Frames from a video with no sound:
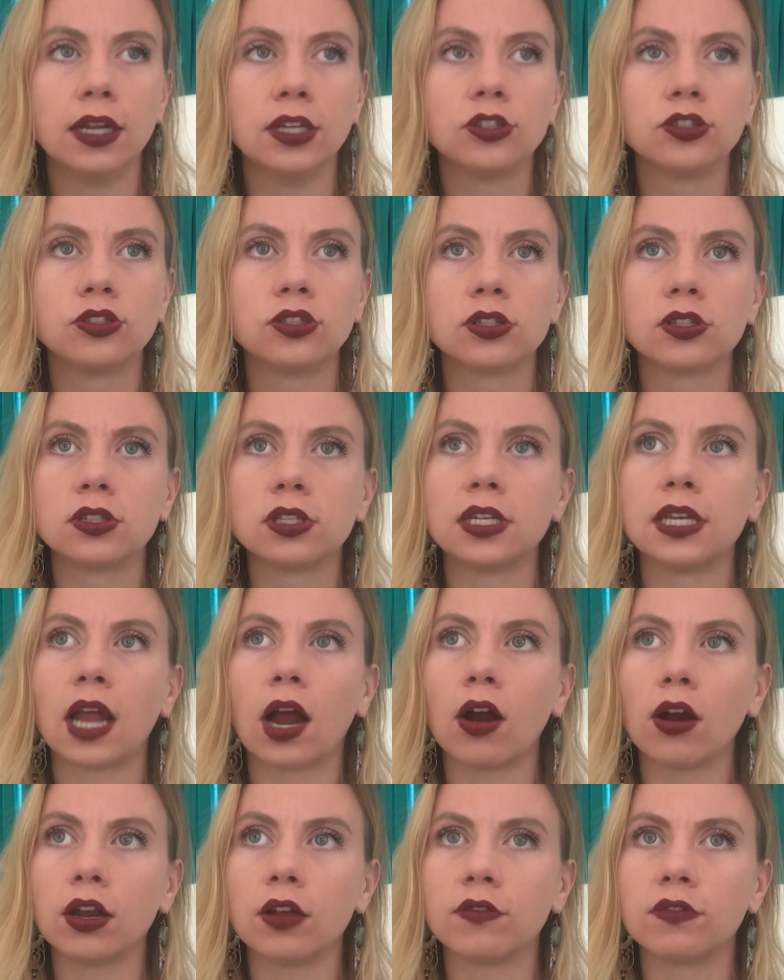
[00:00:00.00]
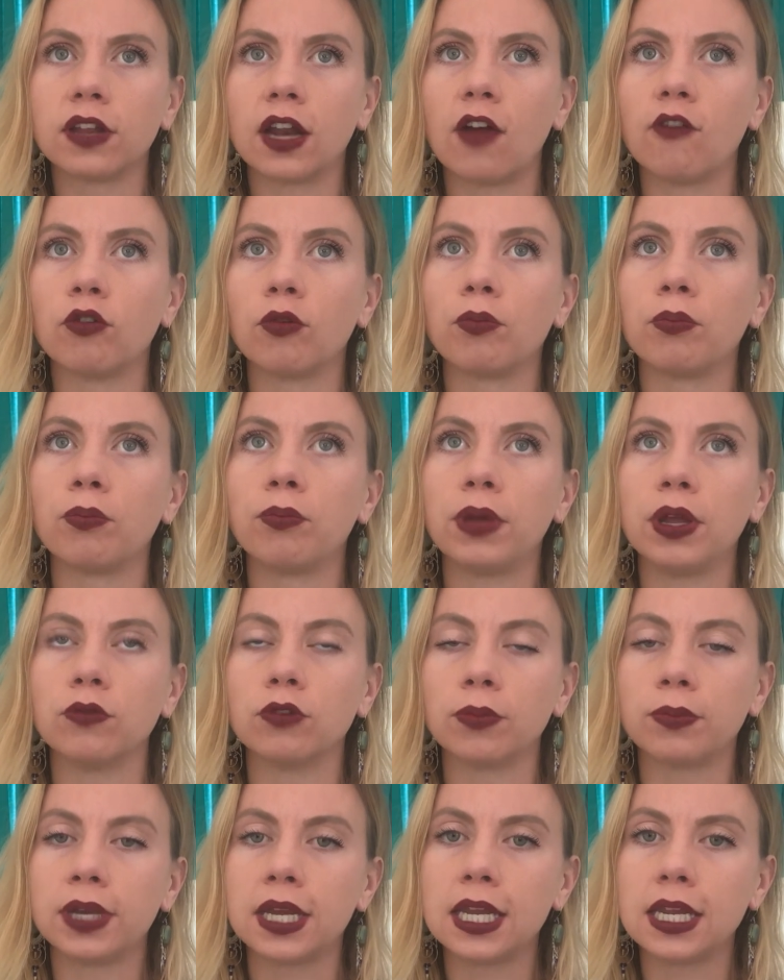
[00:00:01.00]
It's just the narrative that I've been
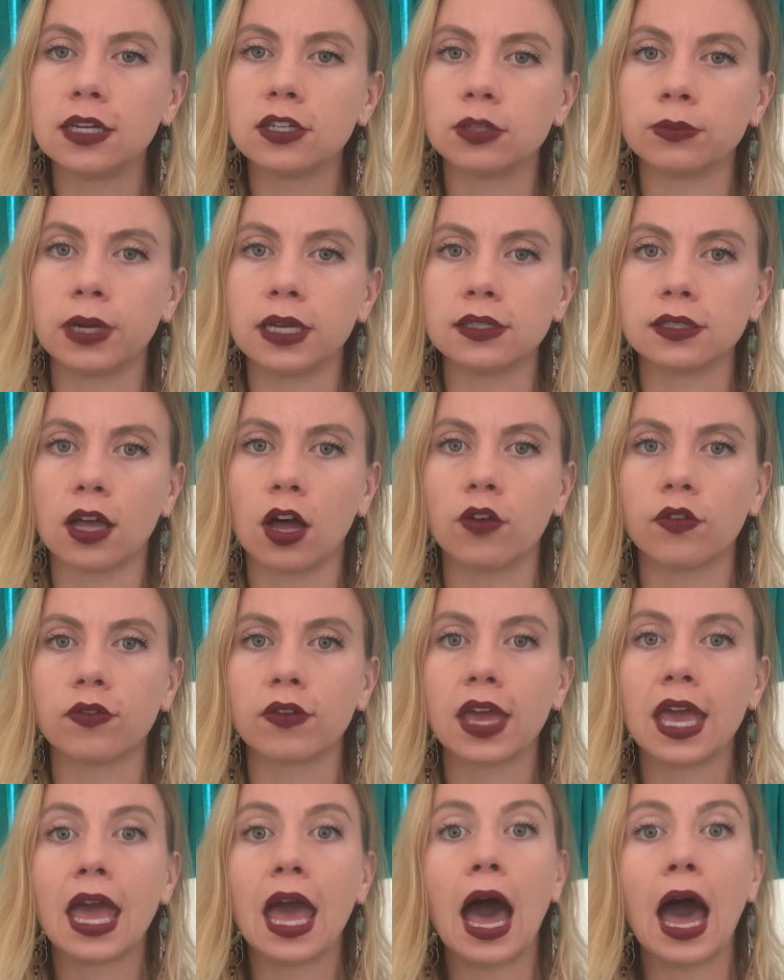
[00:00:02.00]
repeating to myself.